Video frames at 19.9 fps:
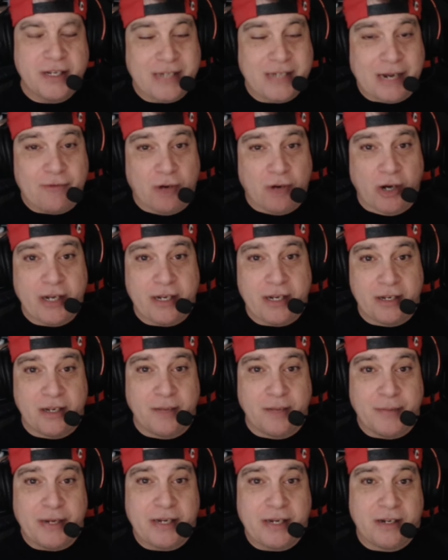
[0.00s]
Is that right? I
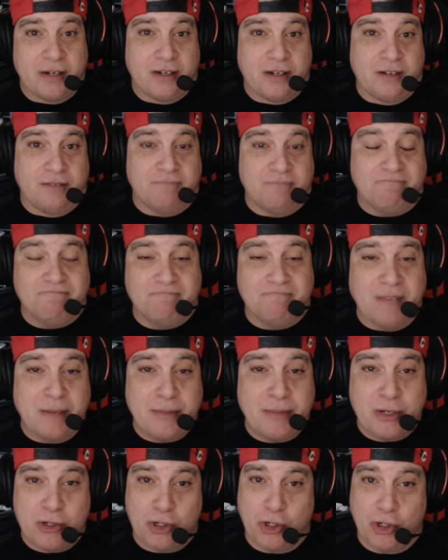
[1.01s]
mean,
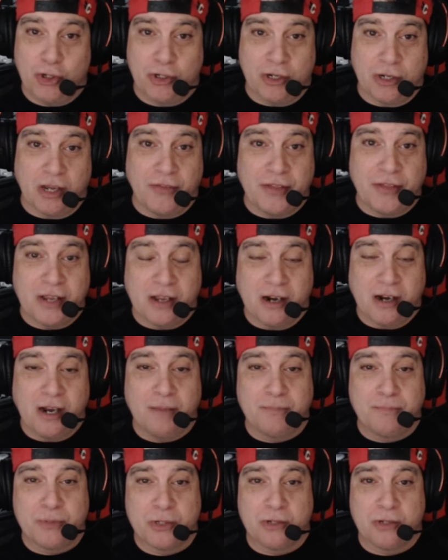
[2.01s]
maybe you should. I think
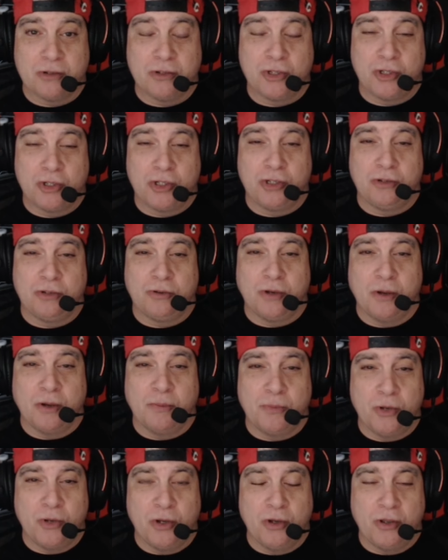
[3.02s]
clubs
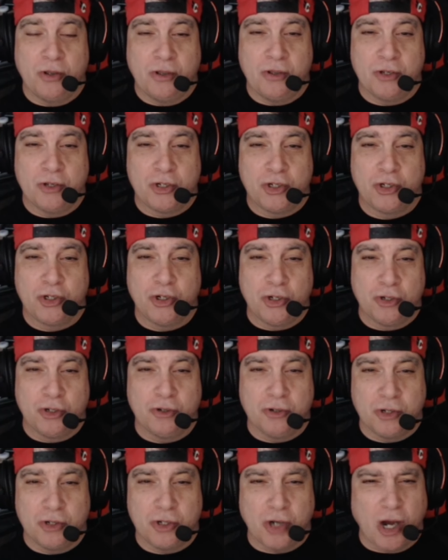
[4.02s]
shouldn't.
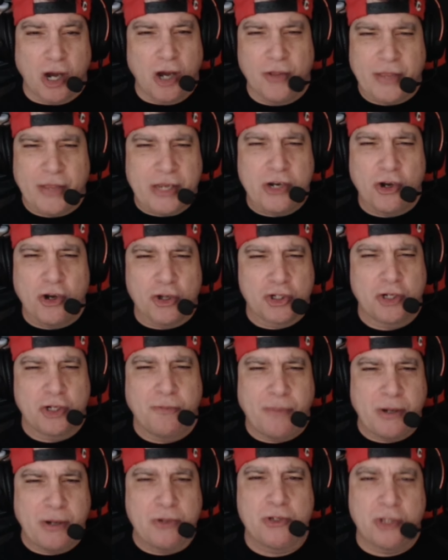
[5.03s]
Are they not
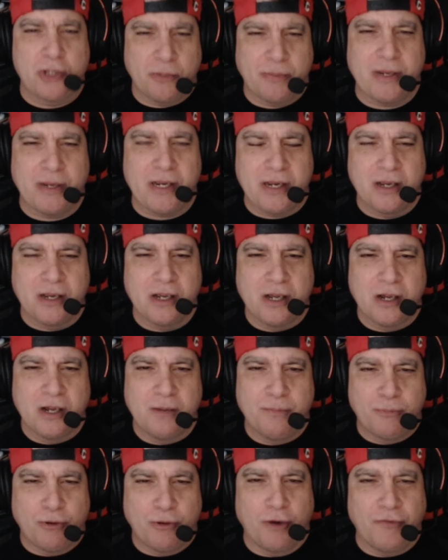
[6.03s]
supposed to be
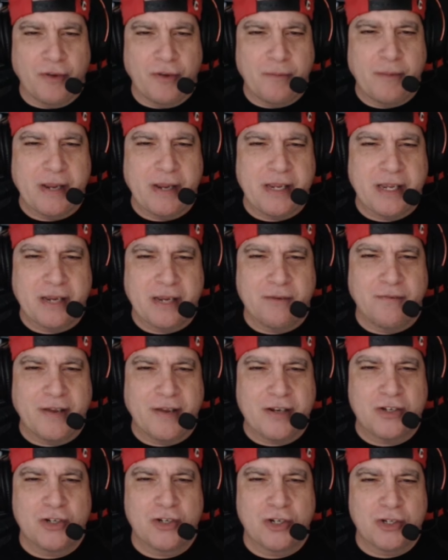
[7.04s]
profit-making
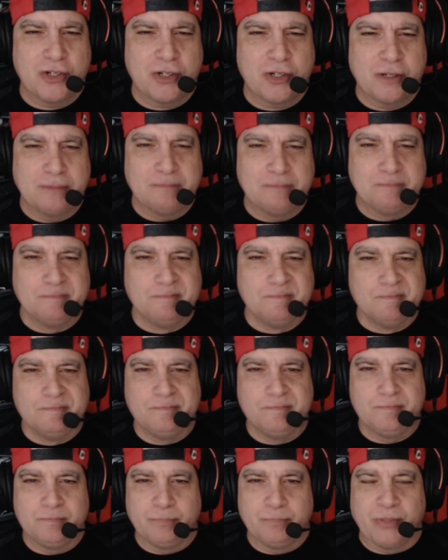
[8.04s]
ventures?
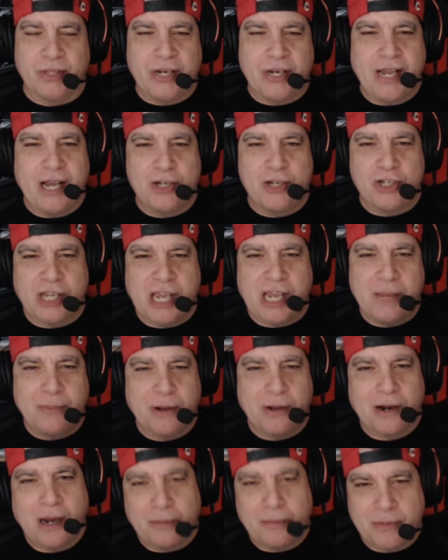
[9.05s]
But then, how do you keep
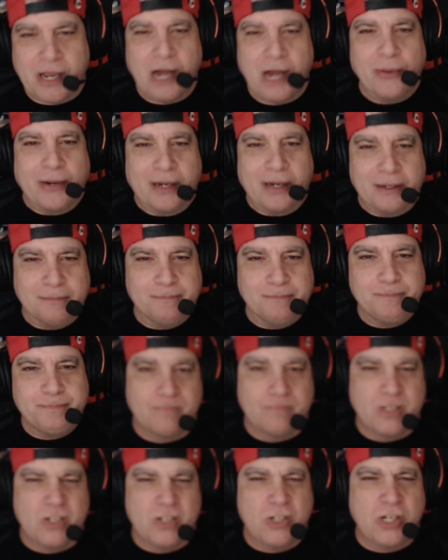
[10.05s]
a club going?
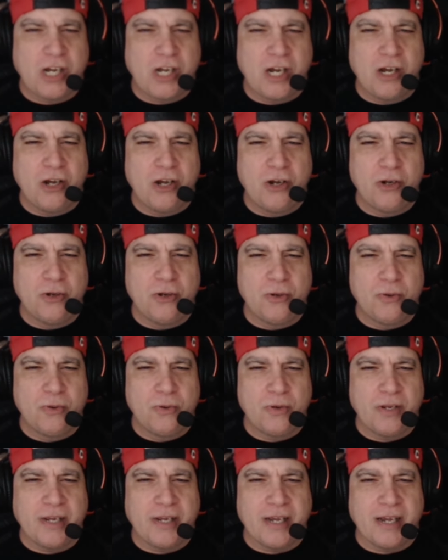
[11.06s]
Oh,
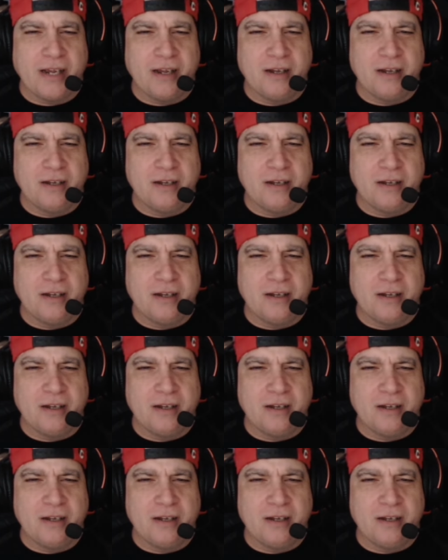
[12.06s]
yeah.